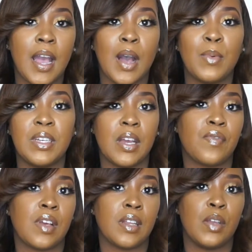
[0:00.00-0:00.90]
I would
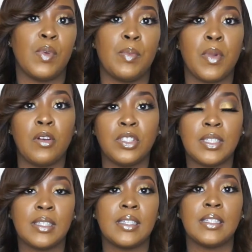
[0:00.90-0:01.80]
definitely
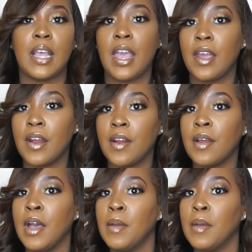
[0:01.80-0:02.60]
repurchase this hair